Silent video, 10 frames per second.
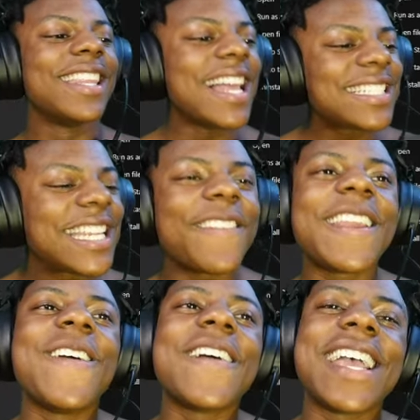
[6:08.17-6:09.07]
Let's see if he
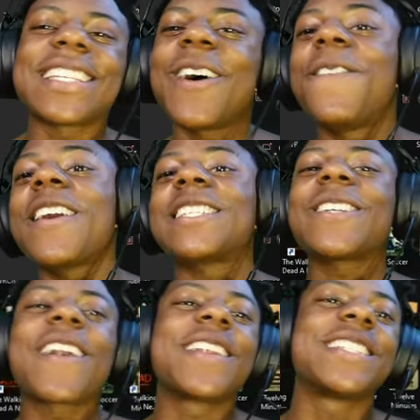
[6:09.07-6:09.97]
gonna answer. No, for the start of the